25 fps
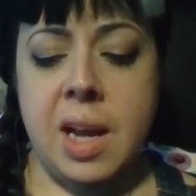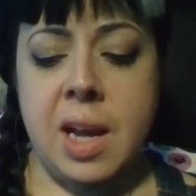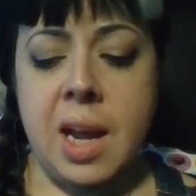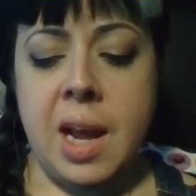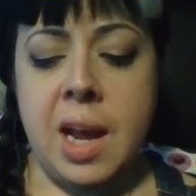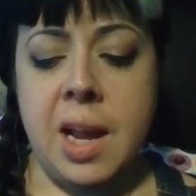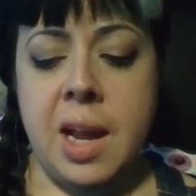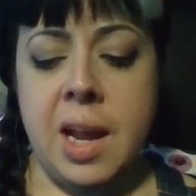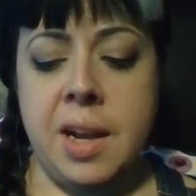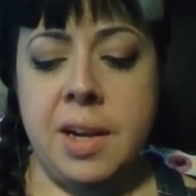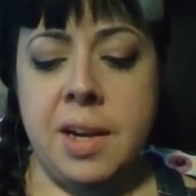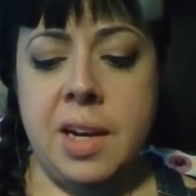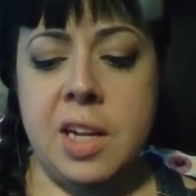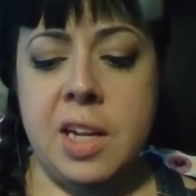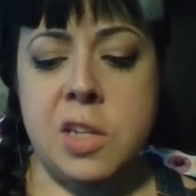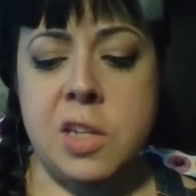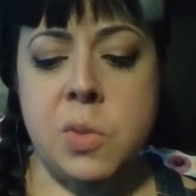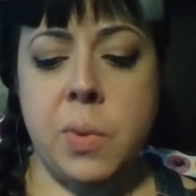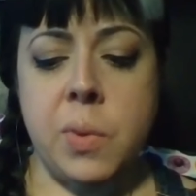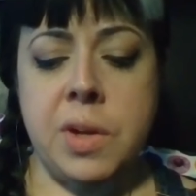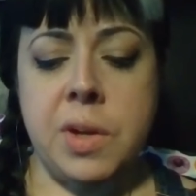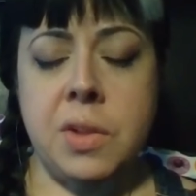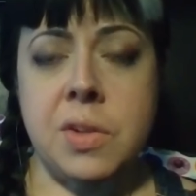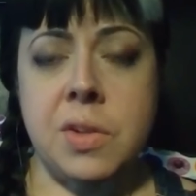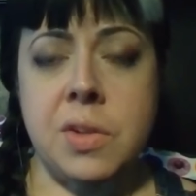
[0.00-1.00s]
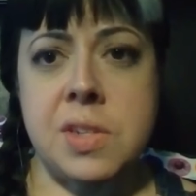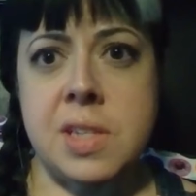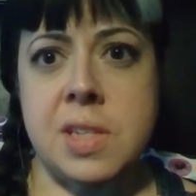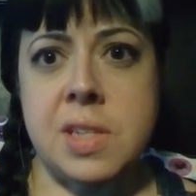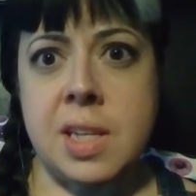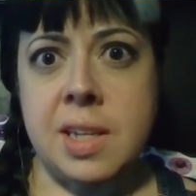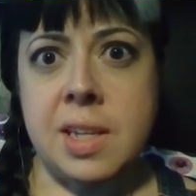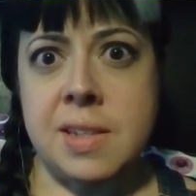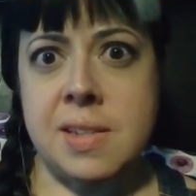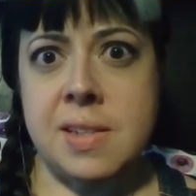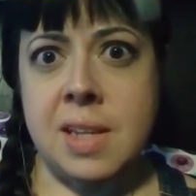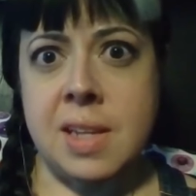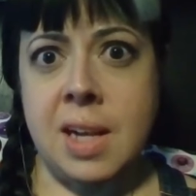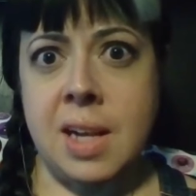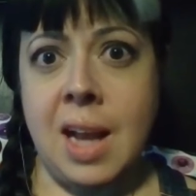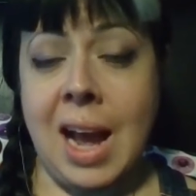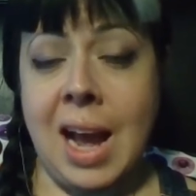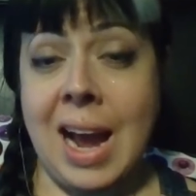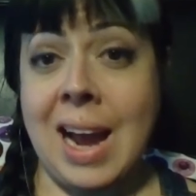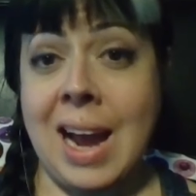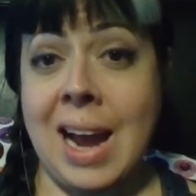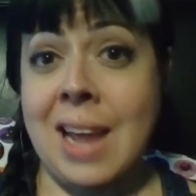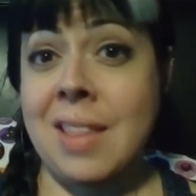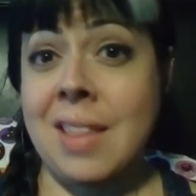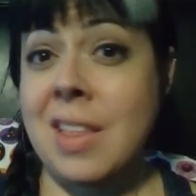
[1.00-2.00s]
And it's one of those things that
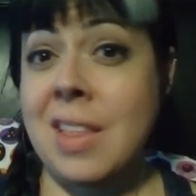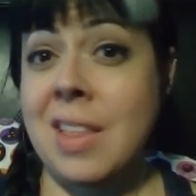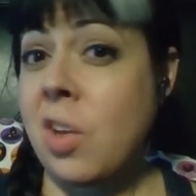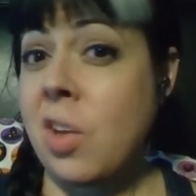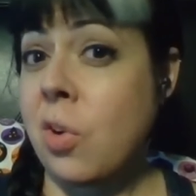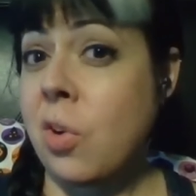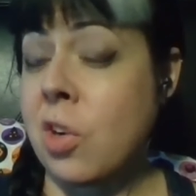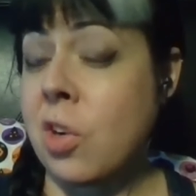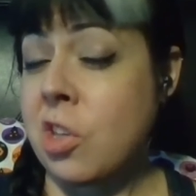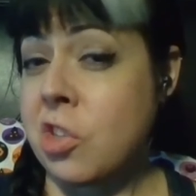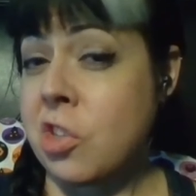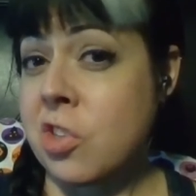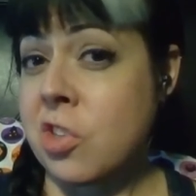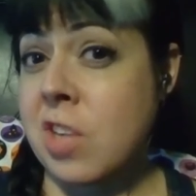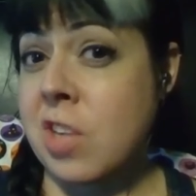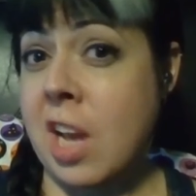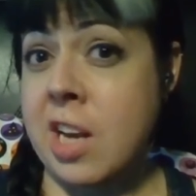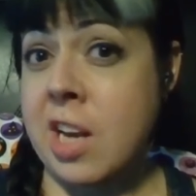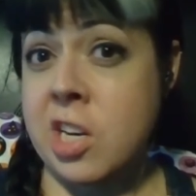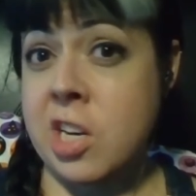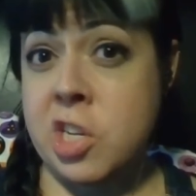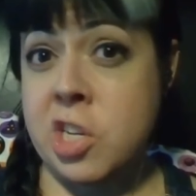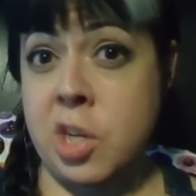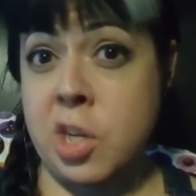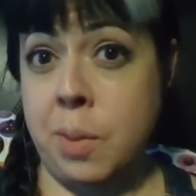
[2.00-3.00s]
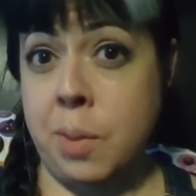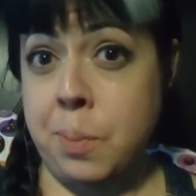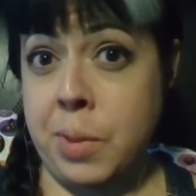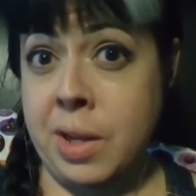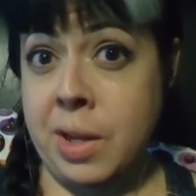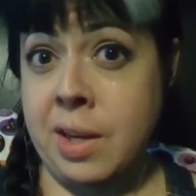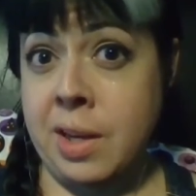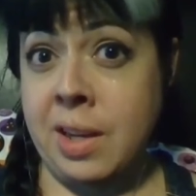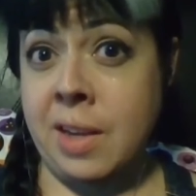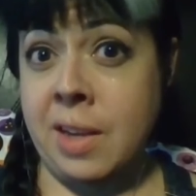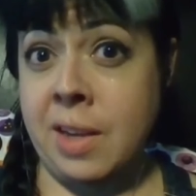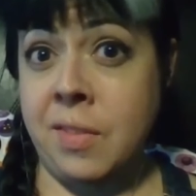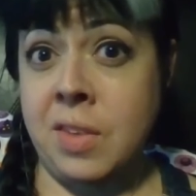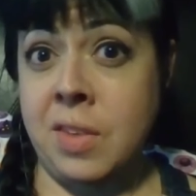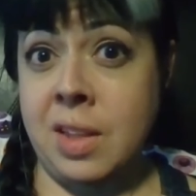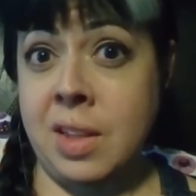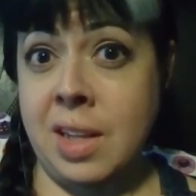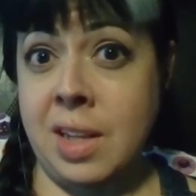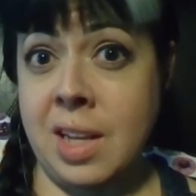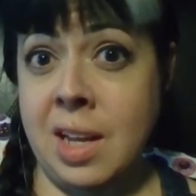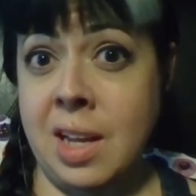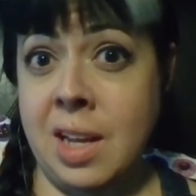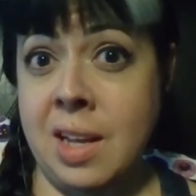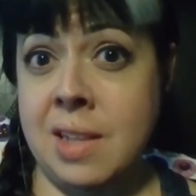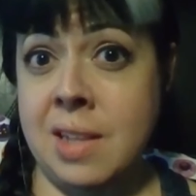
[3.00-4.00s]
I think you can just kind of jump in and give to the
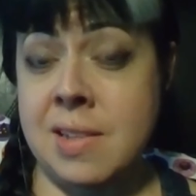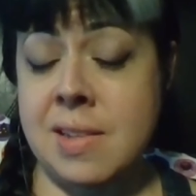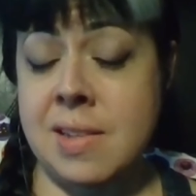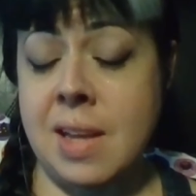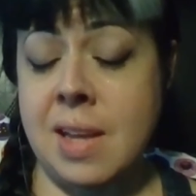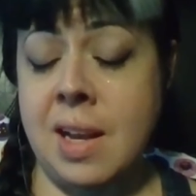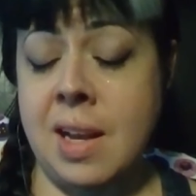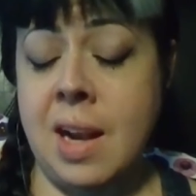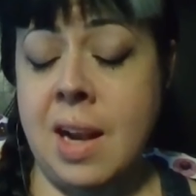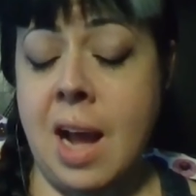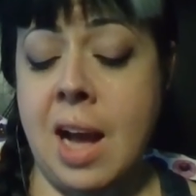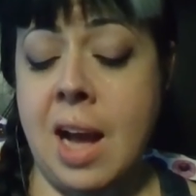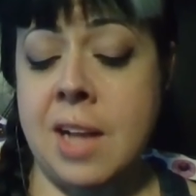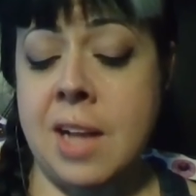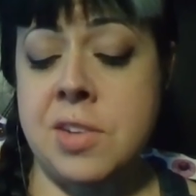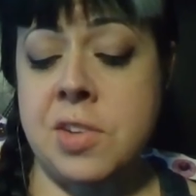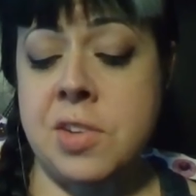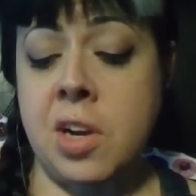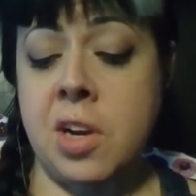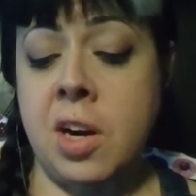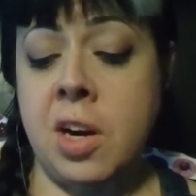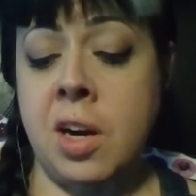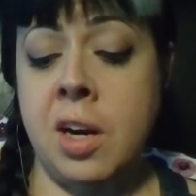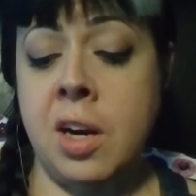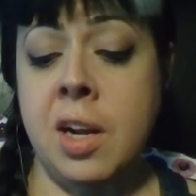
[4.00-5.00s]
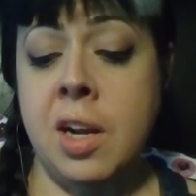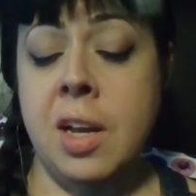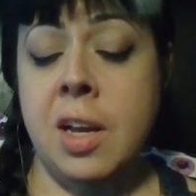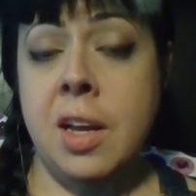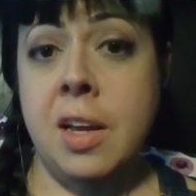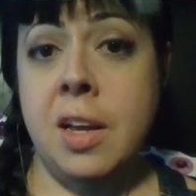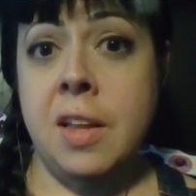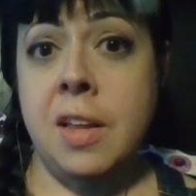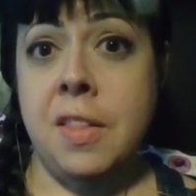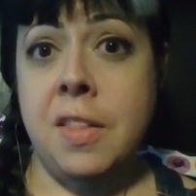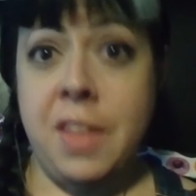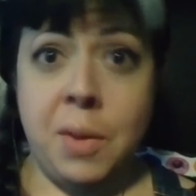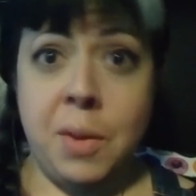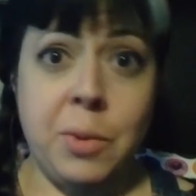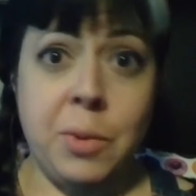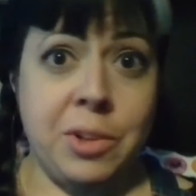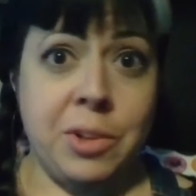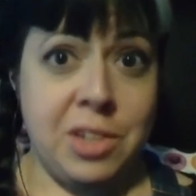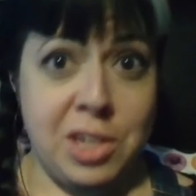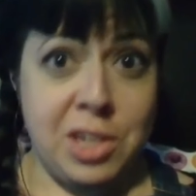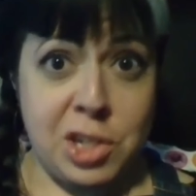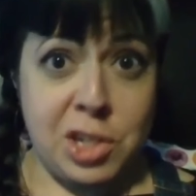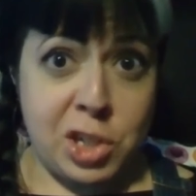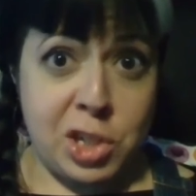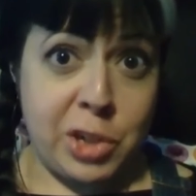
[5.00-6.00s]
kids, and odds are they will
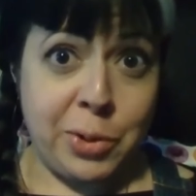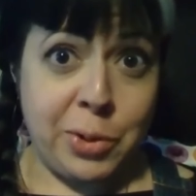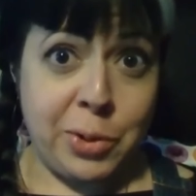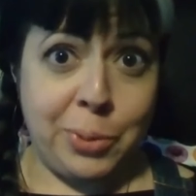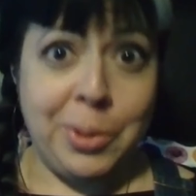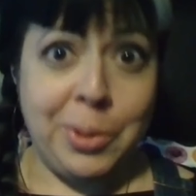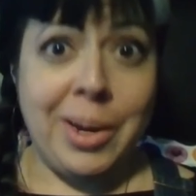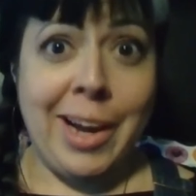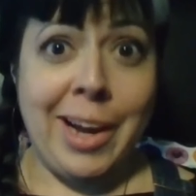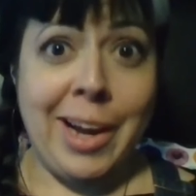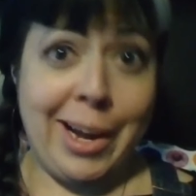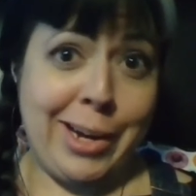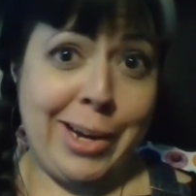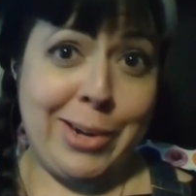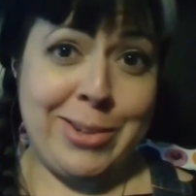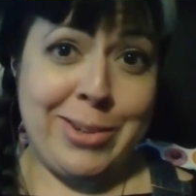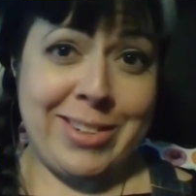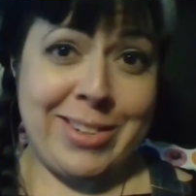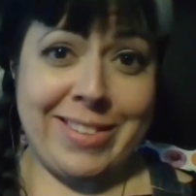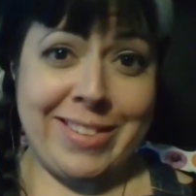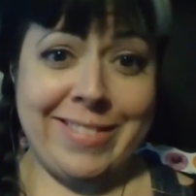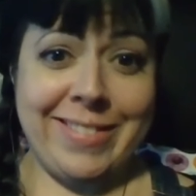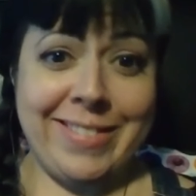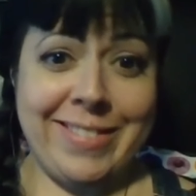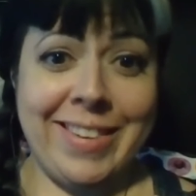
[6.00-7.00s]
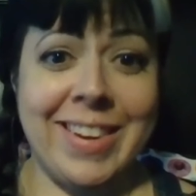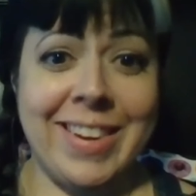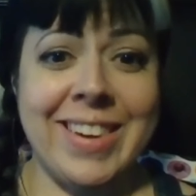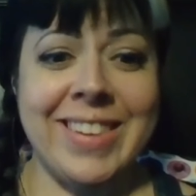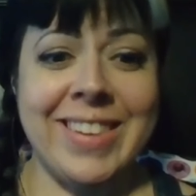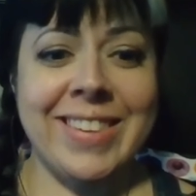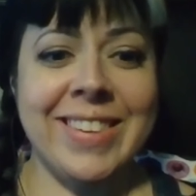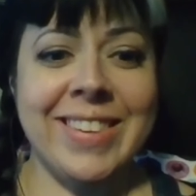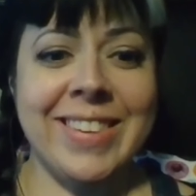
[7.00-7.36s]
teach you how to use it.